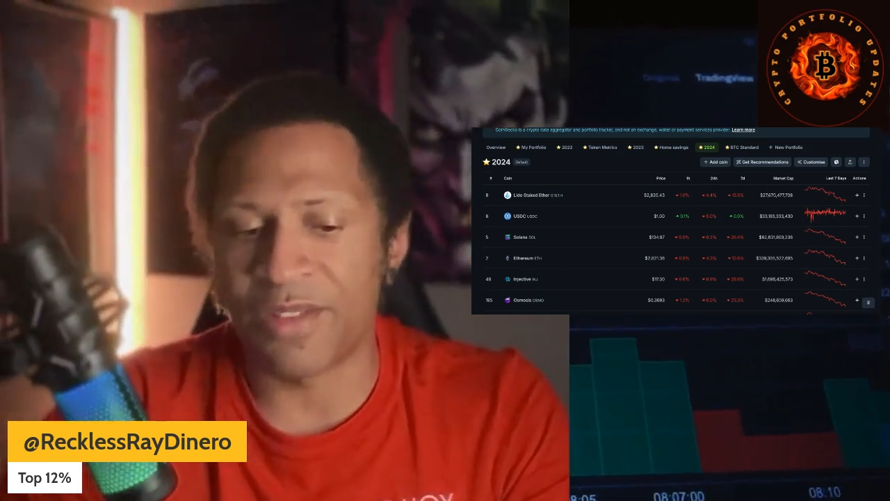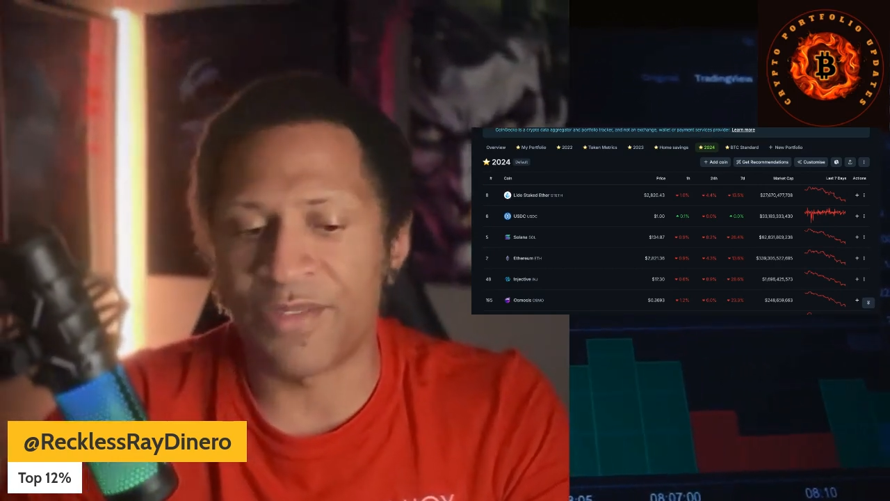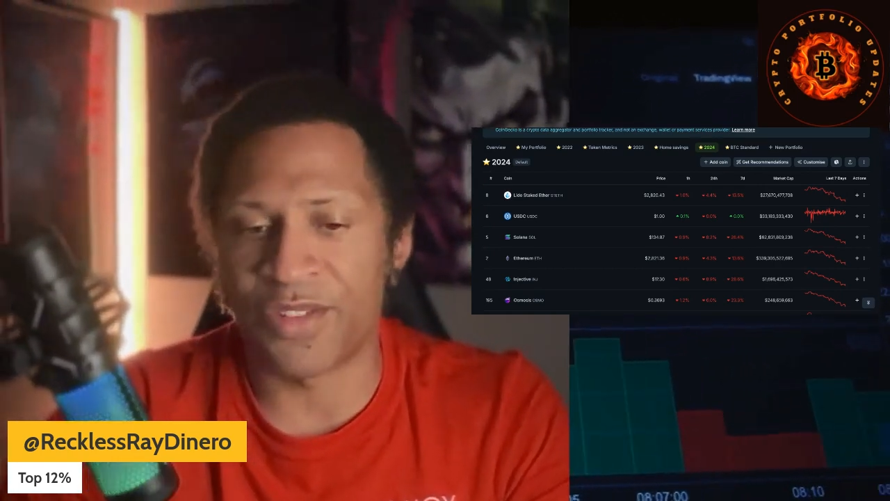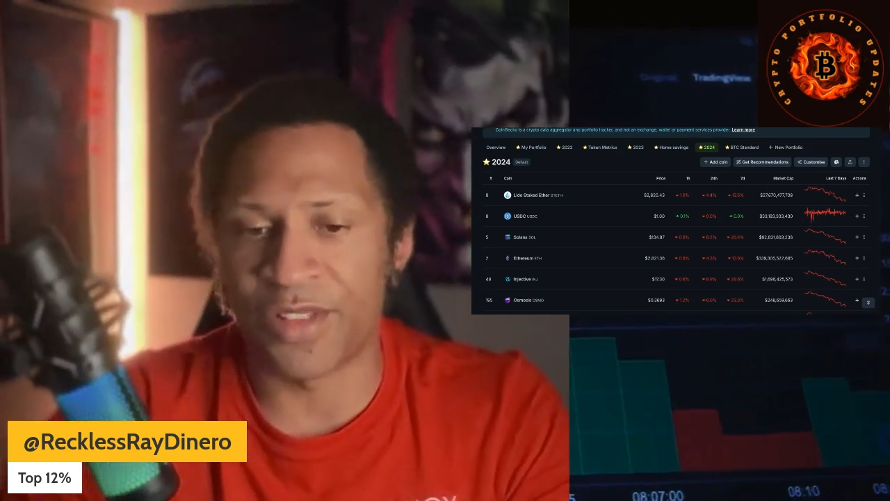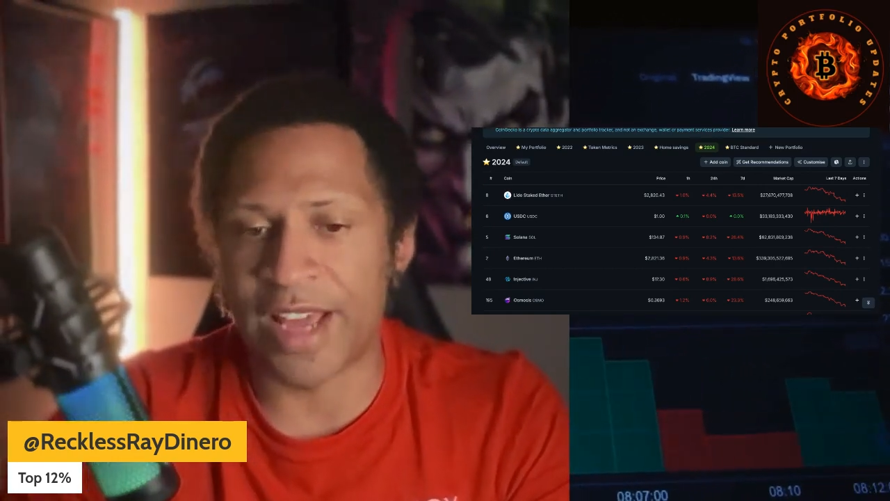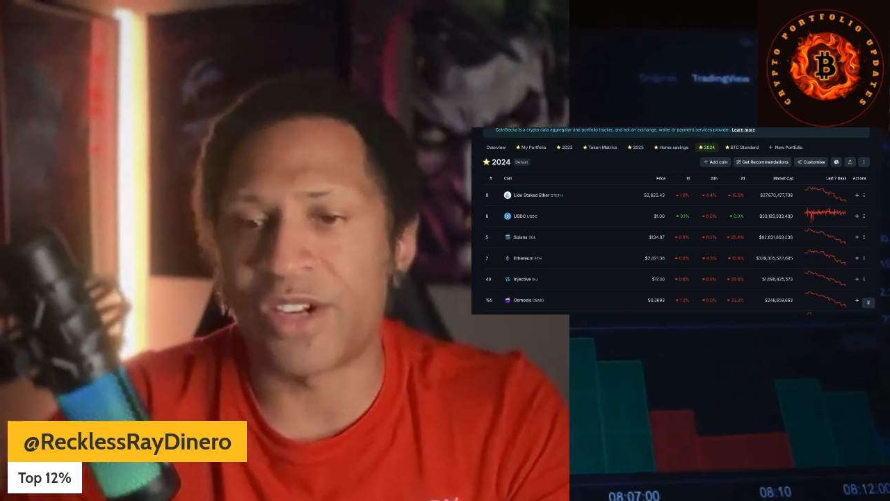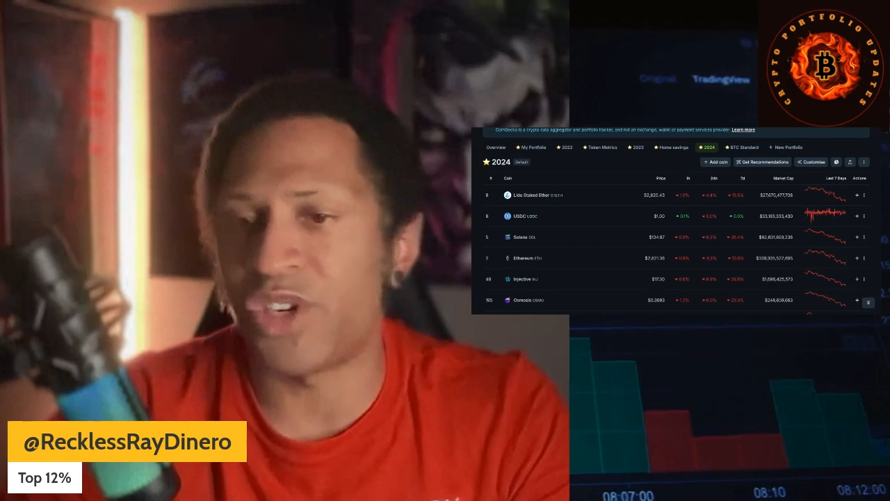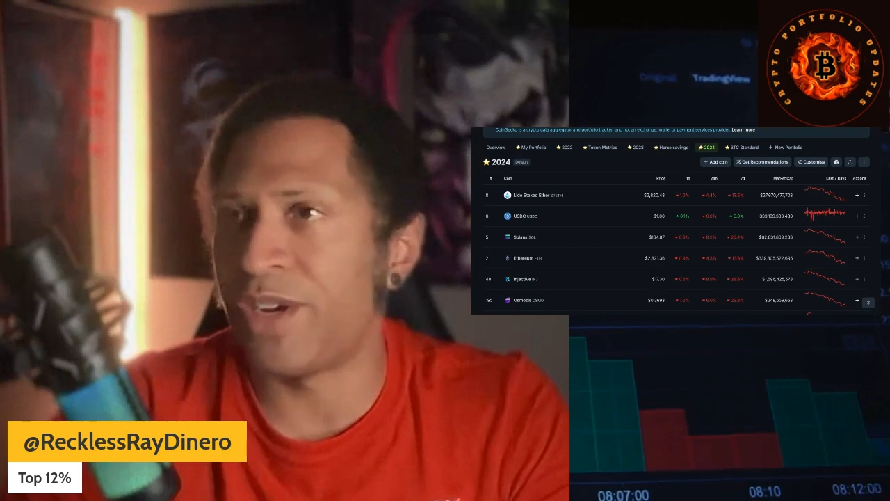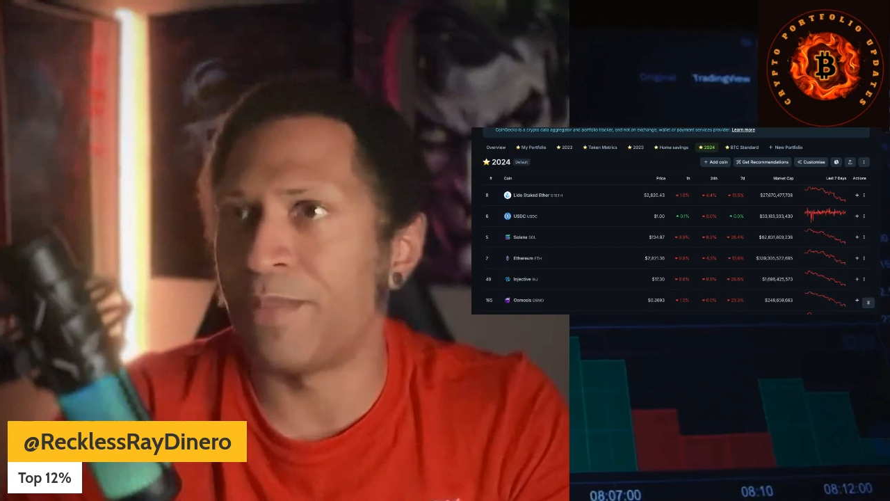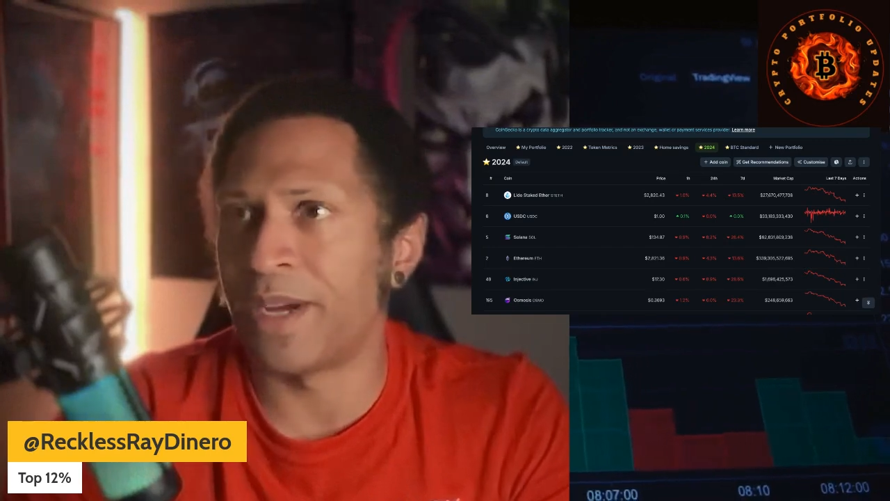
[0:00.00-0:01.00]
for that
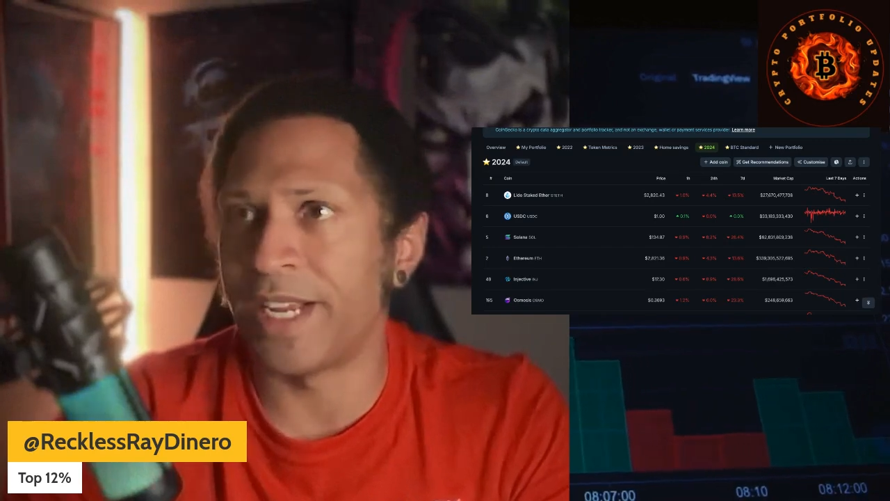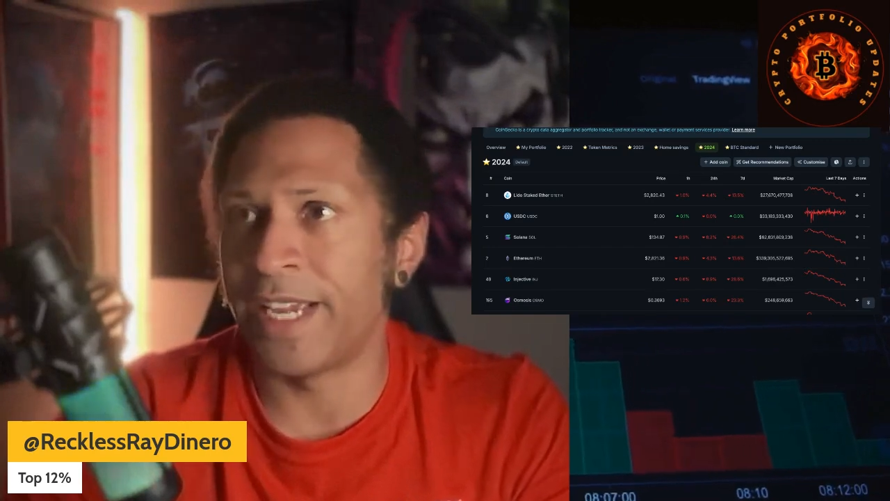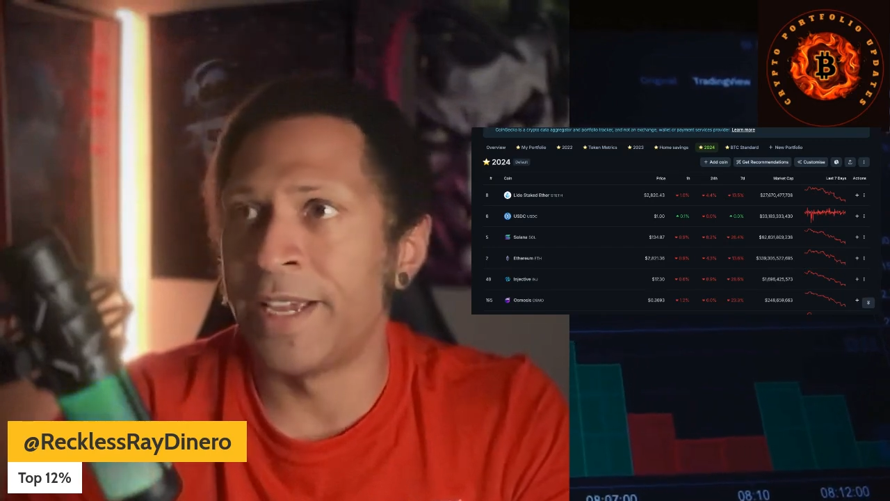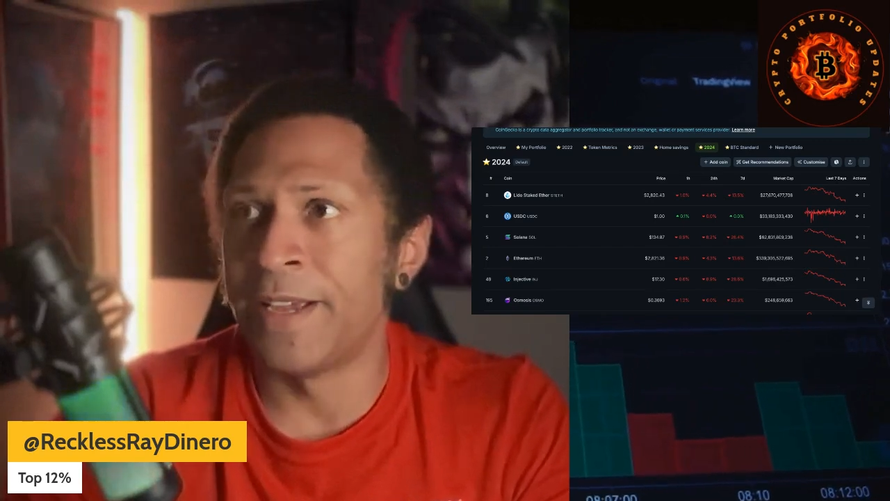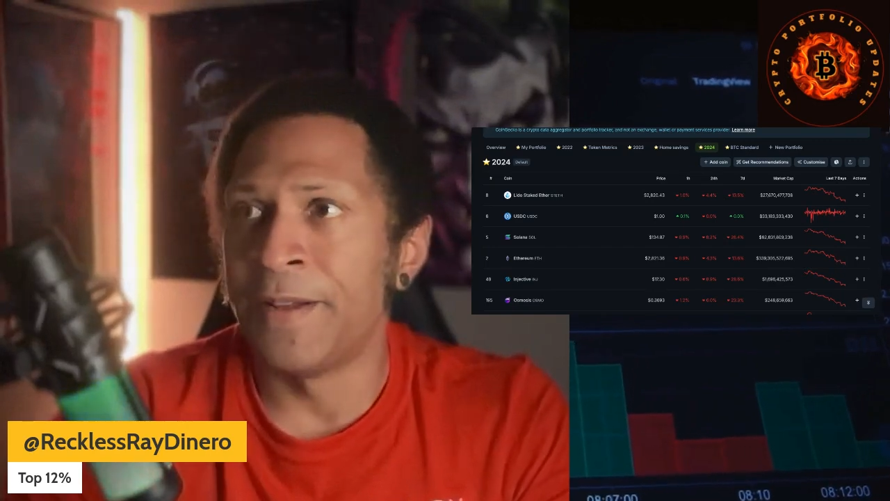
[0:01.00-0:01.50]
cheap money.